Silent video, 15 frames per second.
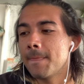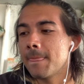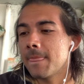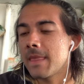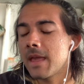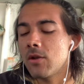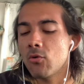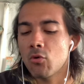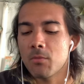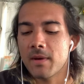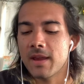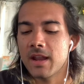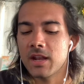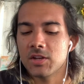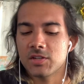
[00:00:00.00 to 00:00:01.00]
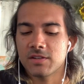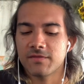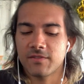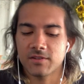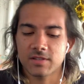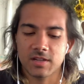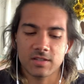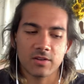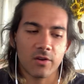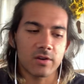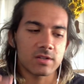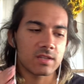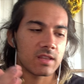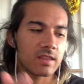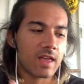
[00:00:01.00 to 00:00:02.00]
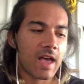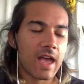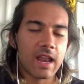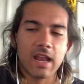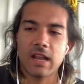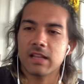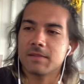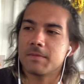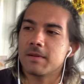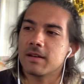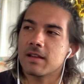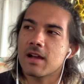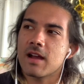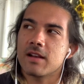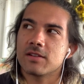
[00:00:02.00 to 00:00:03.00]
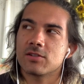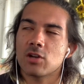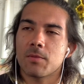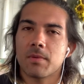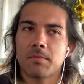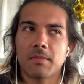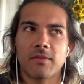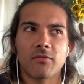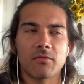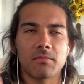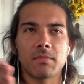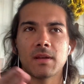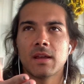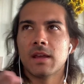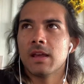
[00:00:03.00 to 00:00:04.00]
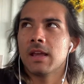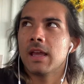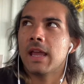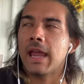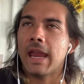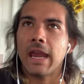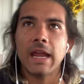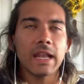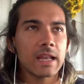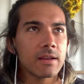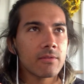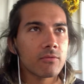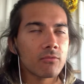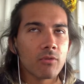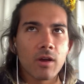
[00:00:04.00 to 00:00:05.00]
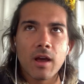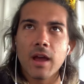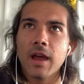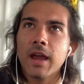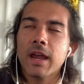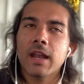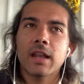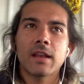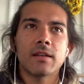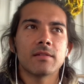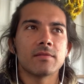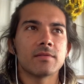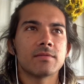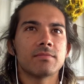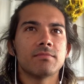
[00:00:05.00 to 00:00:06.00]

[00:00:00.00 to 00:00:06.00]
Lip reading: And all my energy feels like it's going to that, and it's been kind of stopping me from eating right, and